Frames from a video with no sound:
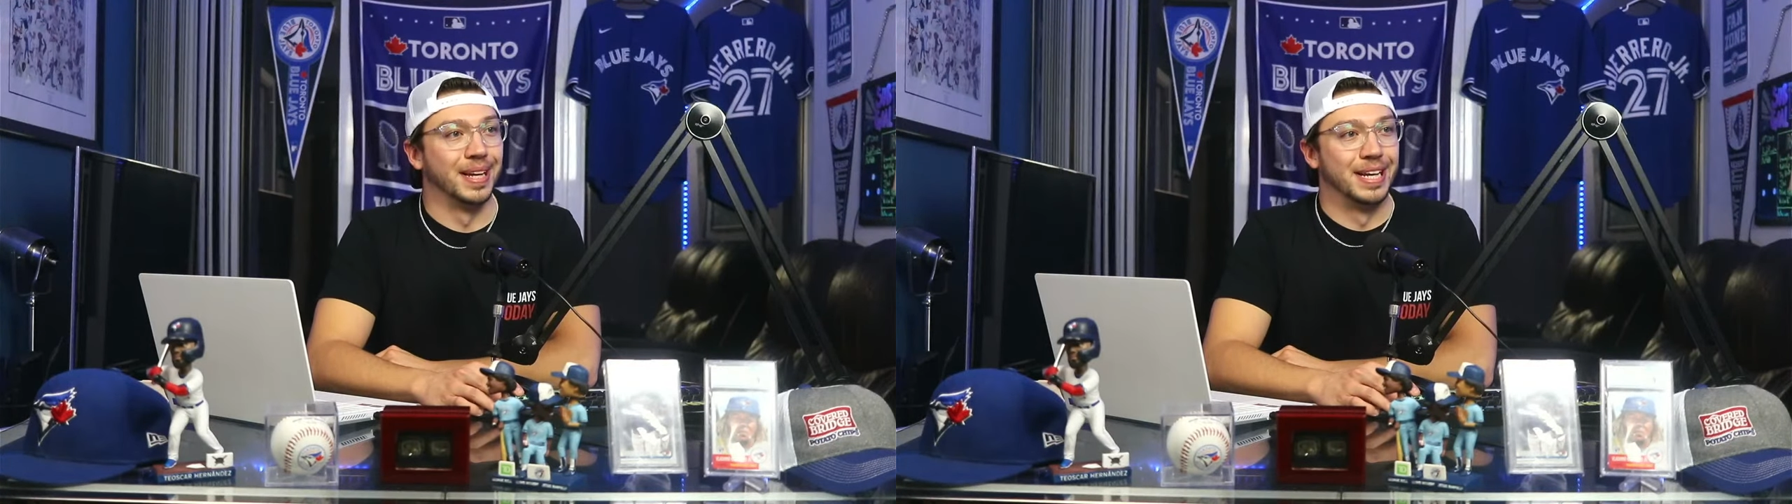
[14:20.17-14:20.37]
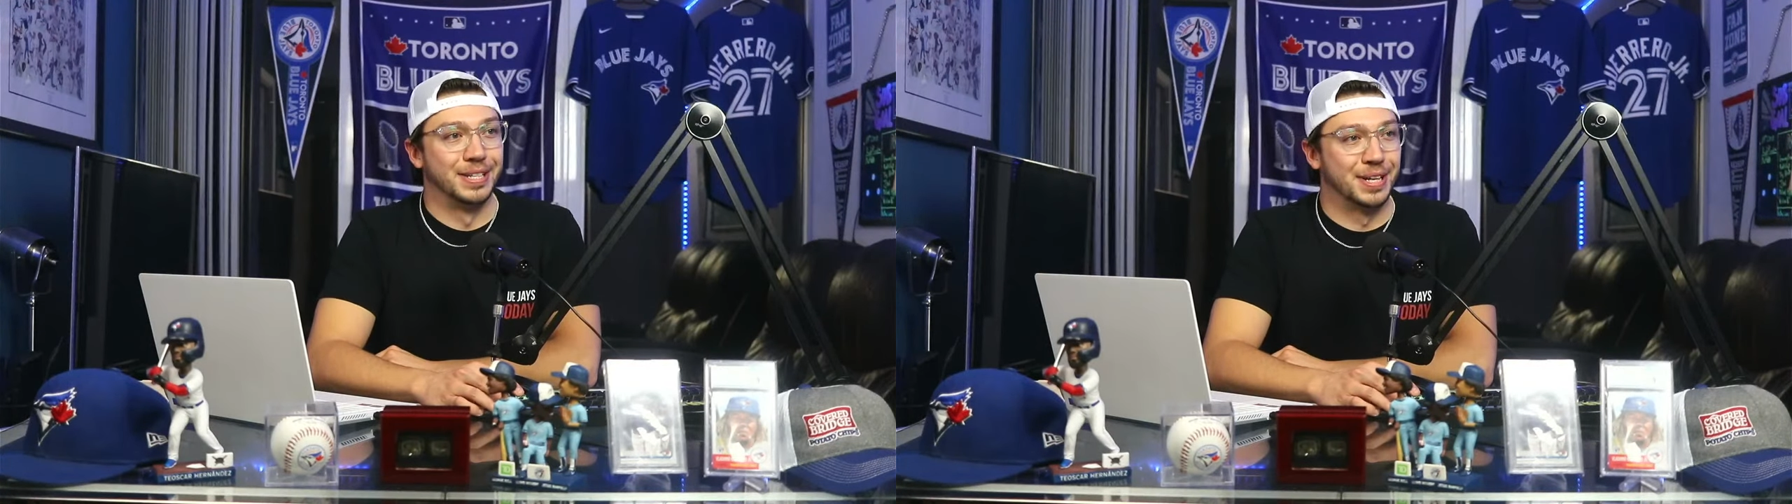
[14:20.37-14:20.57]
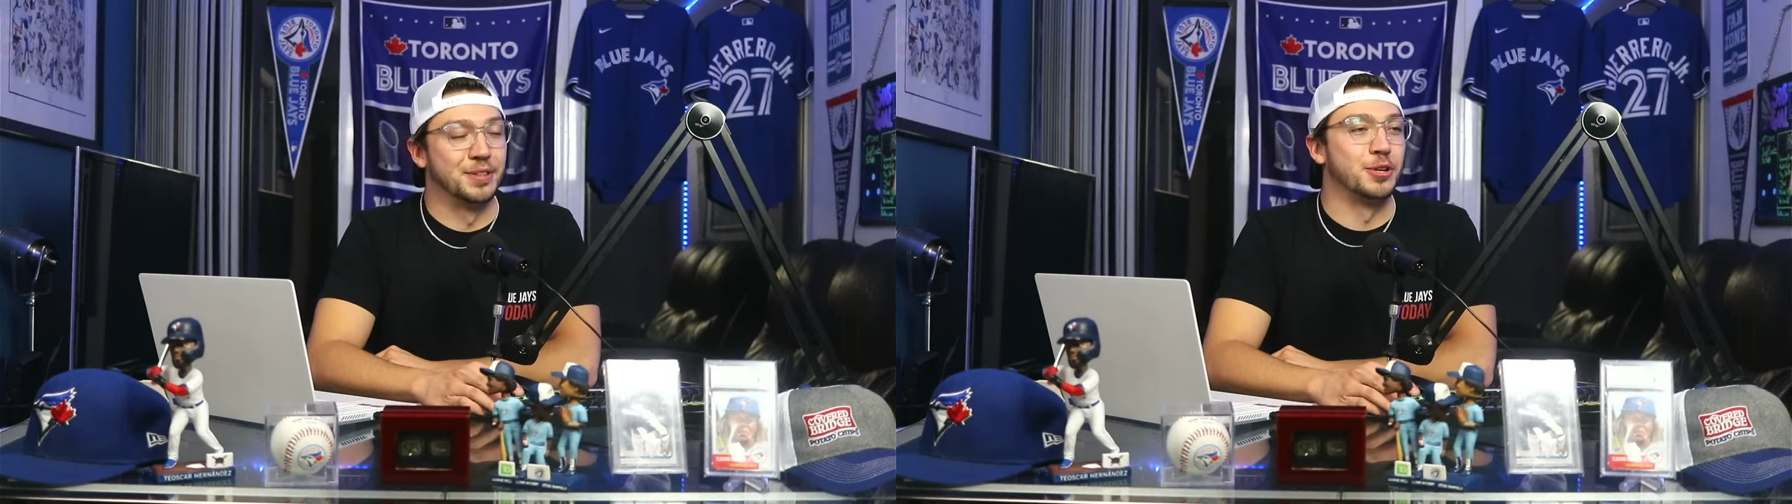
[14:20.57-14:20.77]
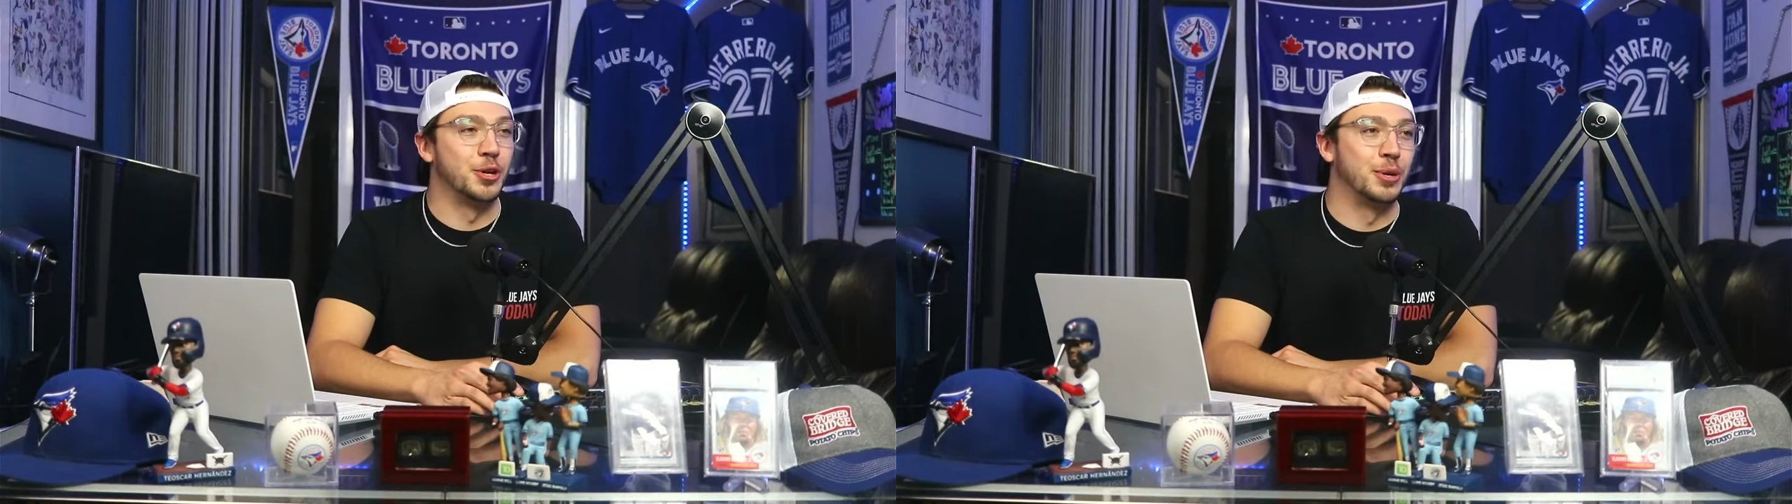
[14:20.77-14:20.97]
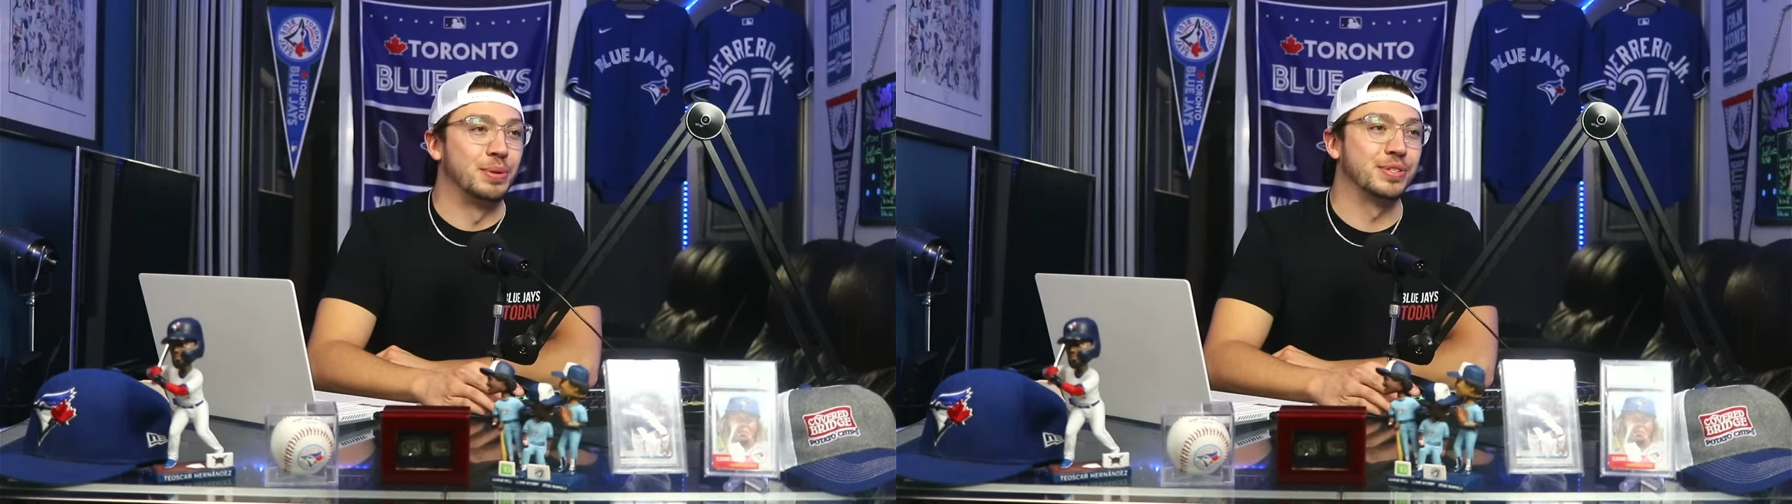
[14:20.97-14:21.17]
is in the
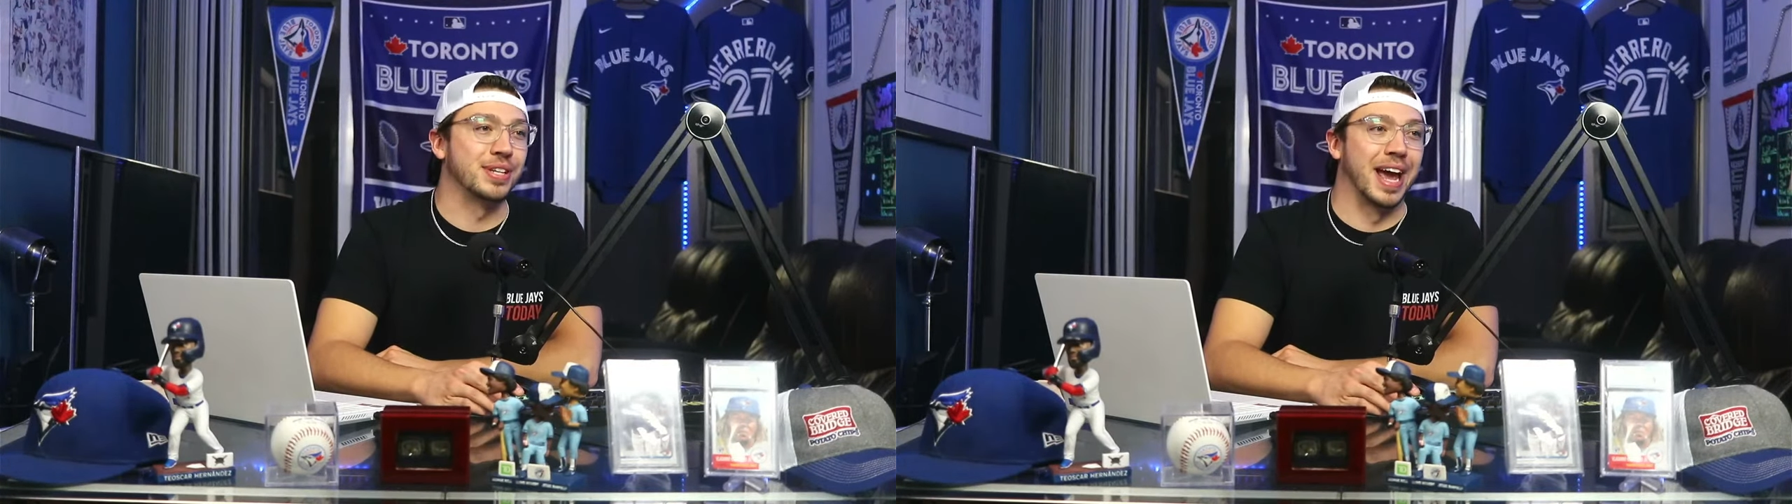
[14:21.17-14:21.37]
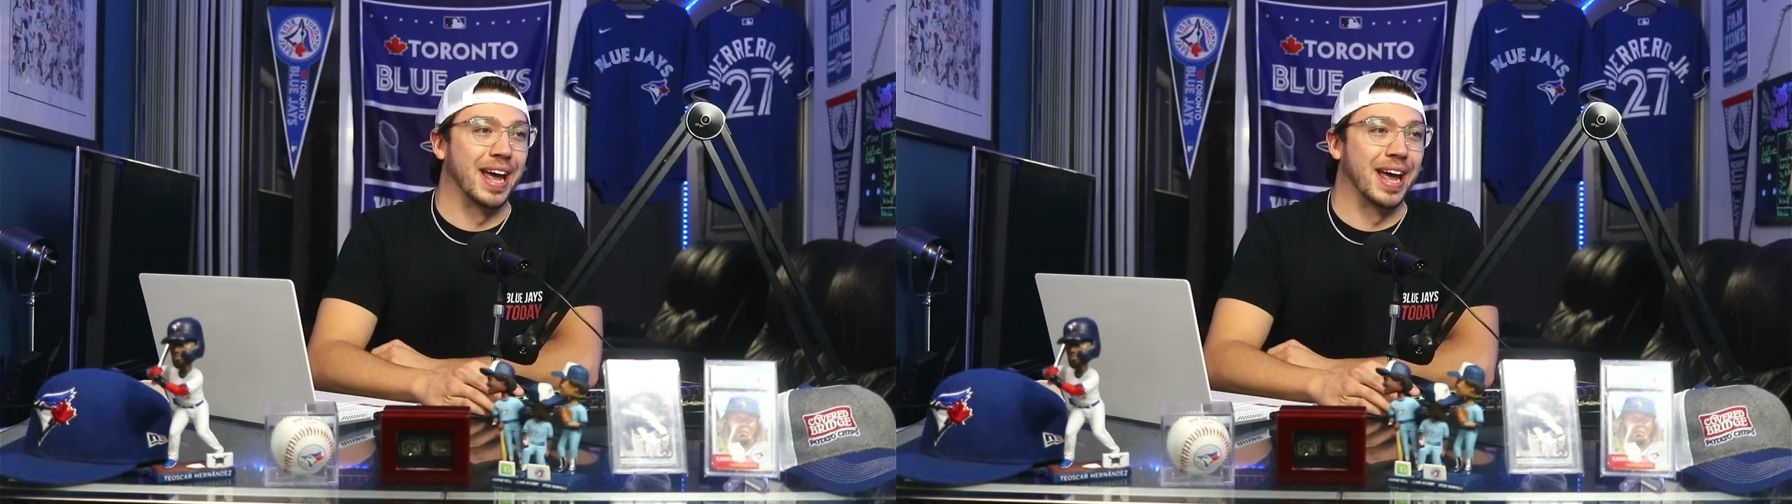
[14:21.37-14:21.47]
news,